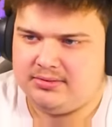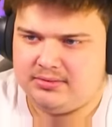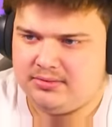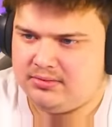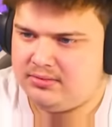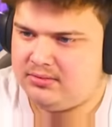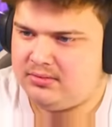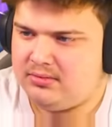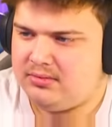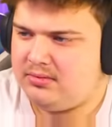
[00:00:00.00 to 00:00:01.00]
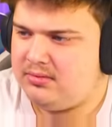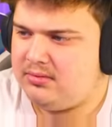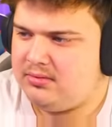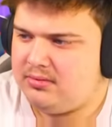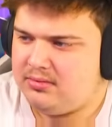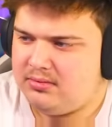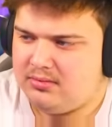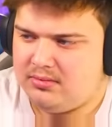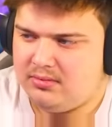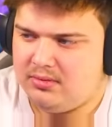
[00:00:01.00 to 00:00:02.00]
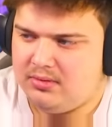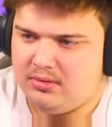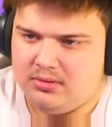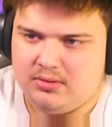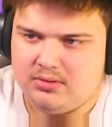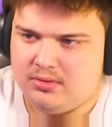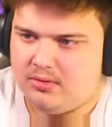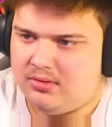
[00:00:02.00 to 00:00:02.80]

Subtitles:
Nothing is said.